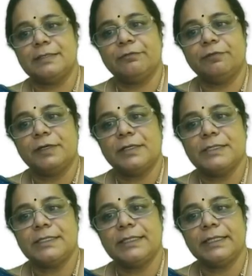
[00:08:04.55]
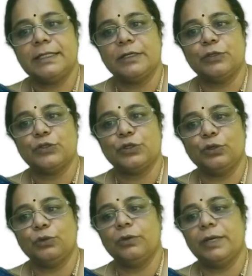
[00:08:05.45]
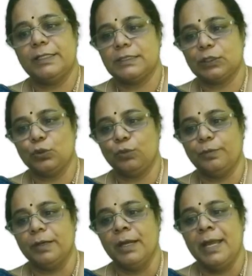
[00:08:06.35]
The first thing that you should know in scope